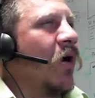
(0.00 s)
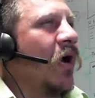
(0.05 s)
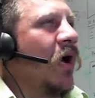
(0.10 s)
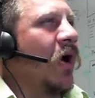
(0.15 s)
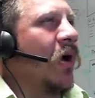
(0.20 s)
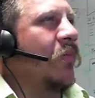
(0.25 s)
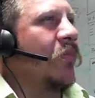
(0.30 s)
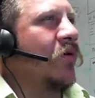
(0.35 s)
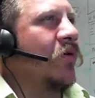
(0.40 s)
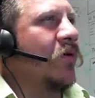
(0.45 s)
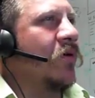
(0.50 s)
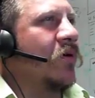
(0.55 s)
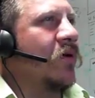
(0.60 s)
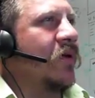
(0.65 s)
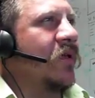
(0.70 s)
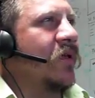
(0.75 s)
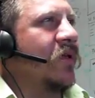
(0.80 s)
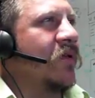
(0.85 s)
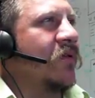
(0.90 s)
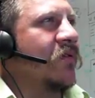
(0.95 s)

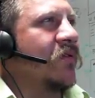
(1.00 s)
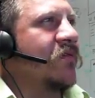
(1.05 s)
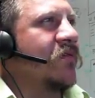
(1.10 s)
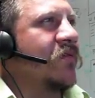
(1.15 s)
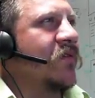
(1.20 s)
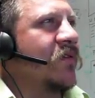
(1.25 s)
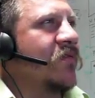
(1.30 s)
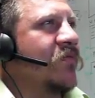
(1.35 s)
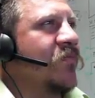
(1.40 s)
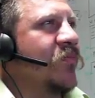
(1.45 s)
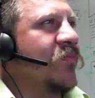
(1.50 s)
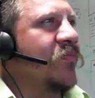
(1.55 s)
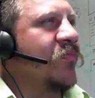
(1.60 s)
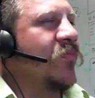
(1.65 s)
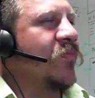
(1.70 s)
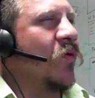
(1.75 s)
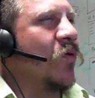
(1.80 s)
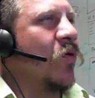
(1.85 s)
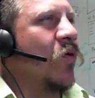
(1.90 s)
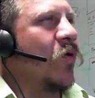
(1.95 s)
Wobble is its
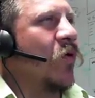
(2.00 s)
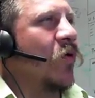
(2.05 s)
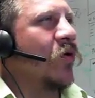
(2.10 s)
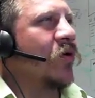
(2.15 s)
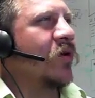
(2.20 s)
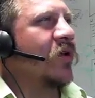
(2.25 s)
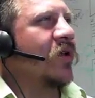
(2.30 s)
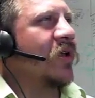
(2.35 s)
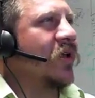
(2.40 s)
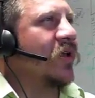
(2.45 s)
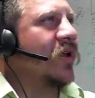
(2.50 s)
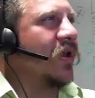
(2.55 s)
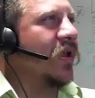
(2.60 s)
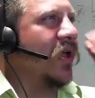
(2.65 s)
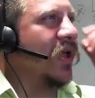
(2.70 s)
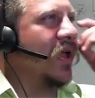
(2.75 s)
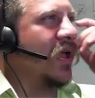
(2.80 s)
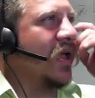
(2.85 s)
coordinate